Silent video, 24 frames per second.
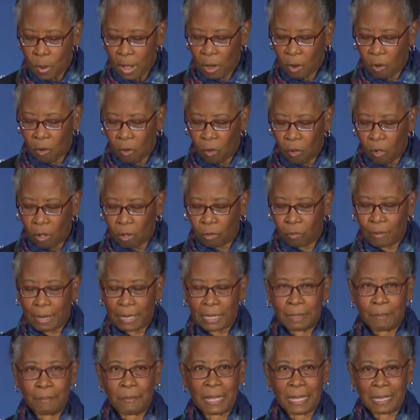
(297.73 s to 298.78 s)
We are
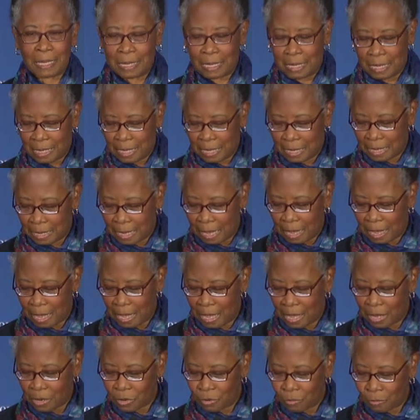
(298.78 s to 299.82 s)
already making
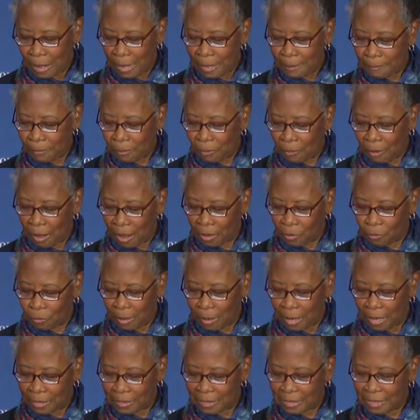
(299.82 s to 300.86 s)
great
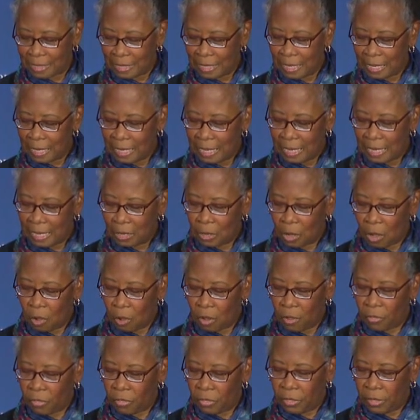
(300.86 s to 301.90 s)
progress
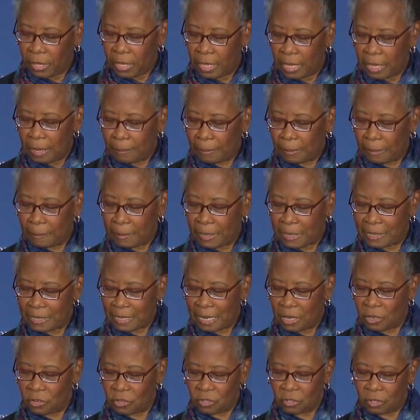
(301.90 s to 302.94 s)
on the
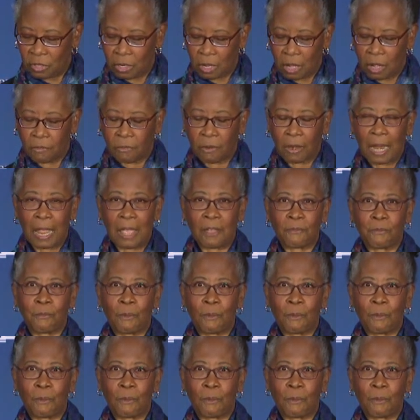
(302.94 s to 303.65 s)
implementation of our